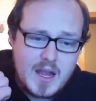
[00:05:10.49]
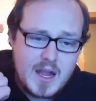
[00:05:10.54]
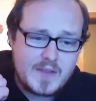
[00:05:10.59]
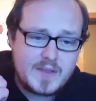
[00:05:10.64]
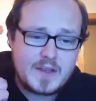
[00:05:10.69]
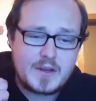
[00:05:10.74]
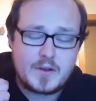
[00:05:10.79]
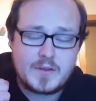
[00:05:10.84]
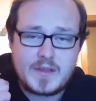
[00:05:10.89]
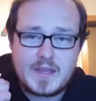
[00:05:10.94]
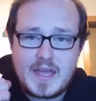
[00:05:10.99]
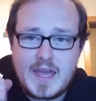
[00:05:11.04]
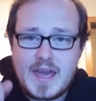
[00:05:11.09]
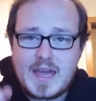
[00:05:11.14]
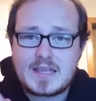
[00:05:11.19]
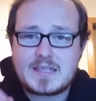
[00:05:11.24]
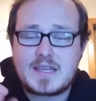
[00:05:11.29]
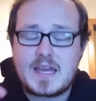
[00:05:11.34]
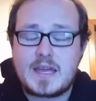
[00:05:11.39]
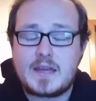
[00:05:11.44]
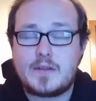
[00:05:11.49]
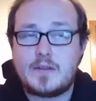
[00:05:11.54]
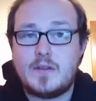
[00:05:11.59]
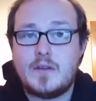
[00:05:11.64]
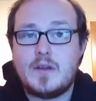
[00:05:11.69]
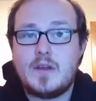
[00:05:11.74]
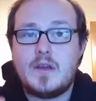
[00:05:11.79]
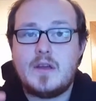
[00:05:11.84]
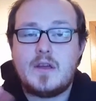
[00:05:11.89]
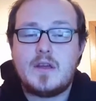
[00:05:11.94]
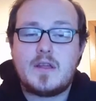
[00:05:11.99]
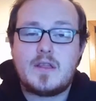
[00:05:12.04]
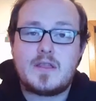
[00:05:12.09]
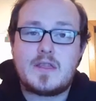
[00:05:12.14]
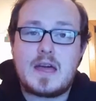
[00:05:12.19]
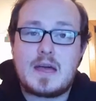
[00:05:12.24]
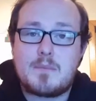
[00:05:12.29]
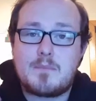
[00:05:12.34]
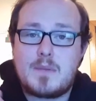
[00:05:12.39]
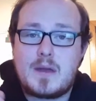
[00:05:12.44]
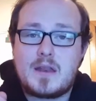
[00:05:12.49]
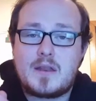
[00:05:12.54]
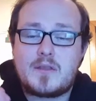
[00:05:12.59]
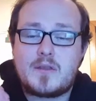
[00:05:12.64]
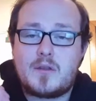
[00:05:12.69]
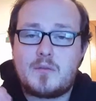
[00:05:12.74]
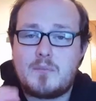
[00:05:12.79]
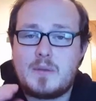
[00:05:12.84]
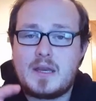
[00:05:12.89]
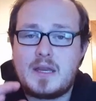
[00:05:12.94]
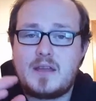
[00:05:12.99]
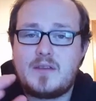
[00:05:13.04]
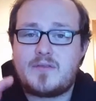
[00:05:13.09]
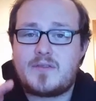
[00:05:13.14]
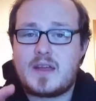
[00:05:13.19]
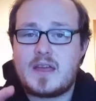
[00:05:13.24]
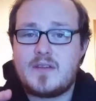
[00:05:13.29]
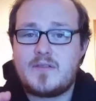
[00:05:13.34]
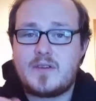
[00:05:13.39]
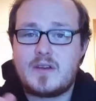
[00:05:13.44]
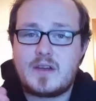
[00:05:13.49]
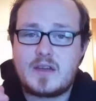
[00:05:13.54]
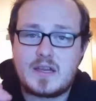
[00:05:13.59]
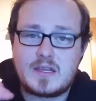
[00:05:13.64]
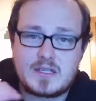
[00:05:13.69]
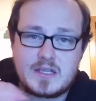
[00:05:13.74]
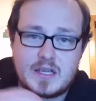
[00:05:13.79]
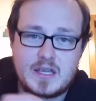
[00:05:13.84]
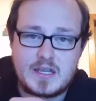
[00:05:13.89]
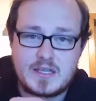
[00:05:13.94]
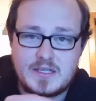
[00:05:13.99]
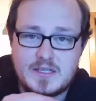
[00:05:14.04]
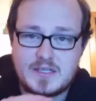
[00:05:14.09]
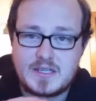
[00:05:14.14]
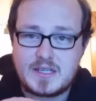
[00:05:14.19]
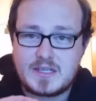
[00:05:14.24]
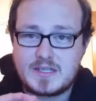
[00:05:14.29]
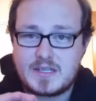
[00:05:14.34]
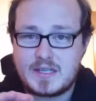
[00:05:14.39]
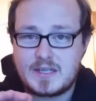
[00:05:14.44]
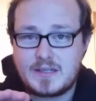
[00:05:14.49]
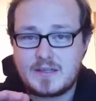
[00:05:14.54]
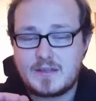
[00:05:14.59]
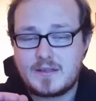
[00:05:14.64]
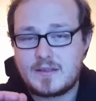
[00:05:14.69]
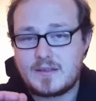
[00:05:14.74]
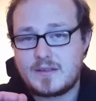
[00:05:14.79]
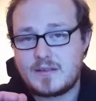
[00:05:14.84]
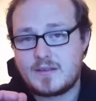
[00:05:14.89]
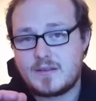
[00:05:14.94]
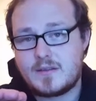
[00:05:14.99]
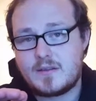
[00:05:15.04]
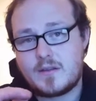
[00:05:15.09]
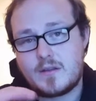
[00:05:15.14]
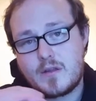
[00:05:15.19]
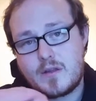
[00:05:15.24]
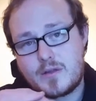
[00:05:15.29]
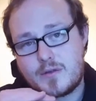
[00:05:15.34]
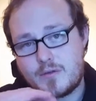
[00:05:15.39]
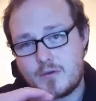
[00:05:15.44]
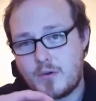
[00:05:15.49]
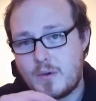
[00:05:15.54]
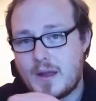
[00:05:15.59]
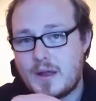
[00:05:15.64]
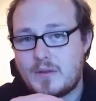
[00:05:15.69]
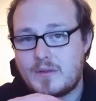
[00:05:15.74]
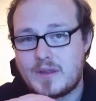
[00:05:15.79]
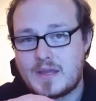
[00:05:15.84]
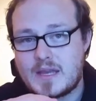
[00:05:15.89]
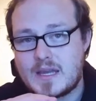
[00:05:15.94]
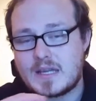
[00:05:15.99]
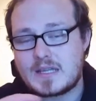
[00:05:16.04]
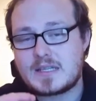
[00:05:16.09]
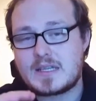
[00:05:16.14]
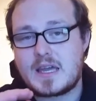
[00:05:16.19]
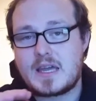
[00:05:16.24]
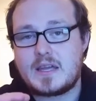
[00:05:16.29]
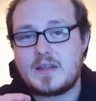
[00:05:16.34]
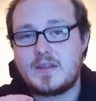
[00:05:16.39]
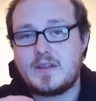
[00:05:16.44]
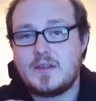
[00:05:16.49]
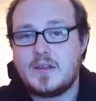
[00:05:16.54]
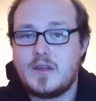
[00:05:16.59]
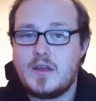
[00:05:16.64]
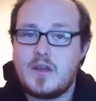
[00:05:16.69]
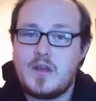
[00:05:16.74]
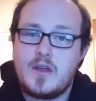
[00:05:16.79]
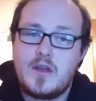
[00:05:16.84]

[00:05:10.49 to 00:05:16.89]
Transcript: And then on the exhale, that menthol minty flavour is a consistent throughout the exhale,